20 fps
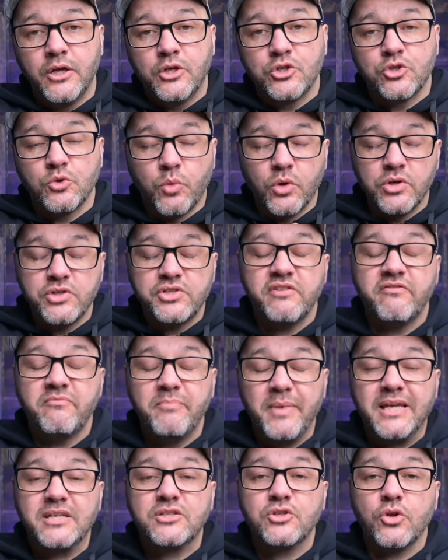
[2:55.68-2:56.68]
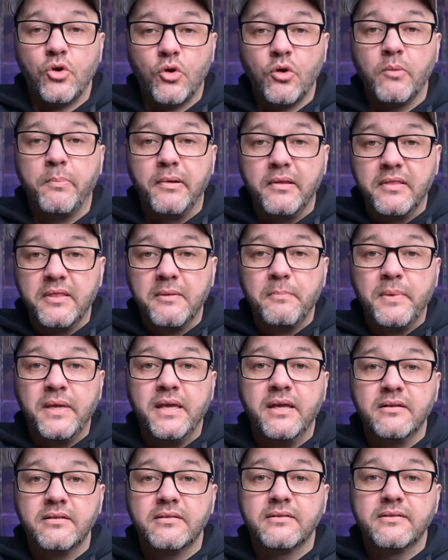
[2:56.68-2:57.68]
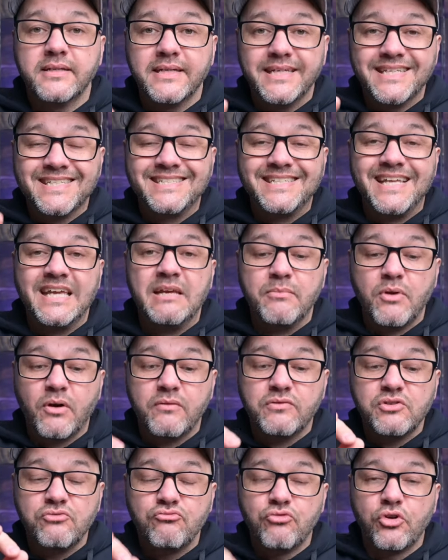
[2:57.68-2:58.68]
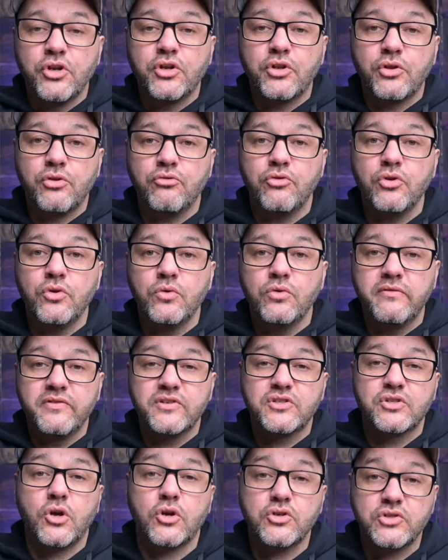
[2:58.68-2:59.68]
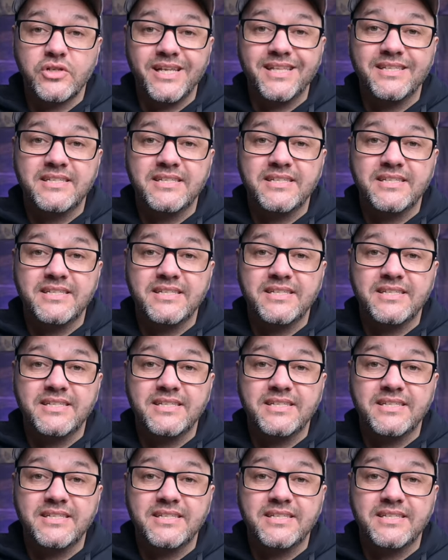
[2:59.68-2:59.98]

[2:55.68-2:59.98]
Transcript: So once you've mixed up the paint, it's time to obviously run it through the viscosity